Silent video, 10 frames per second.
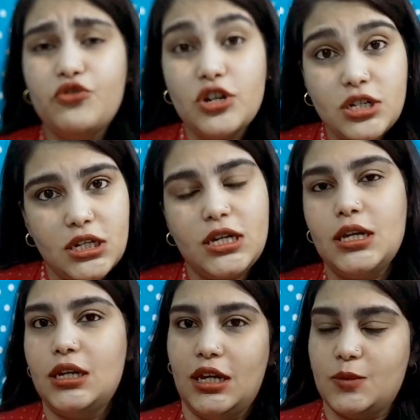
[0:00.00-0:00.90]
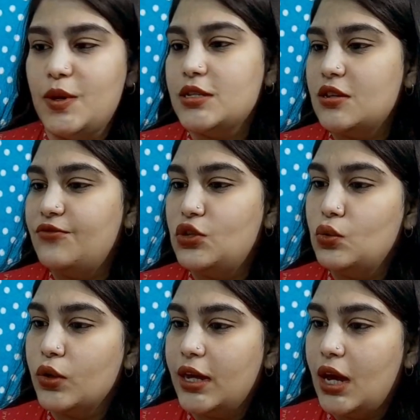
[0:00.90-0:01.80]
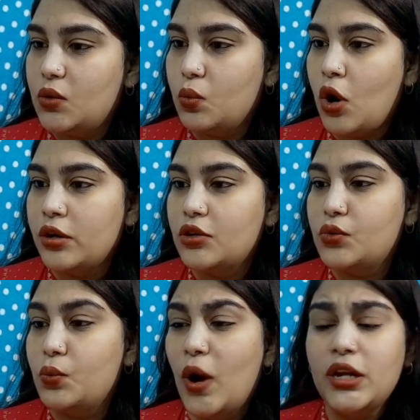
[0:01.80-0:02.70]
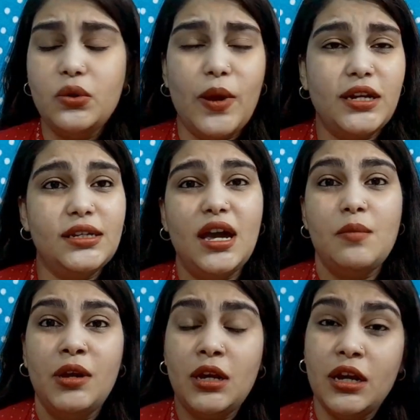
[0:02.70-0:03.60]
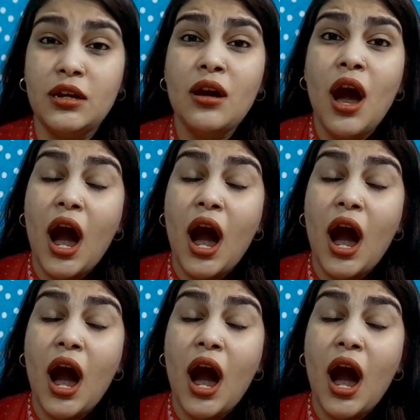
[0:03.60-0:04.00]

pretty inexpensive you get what 120 ml in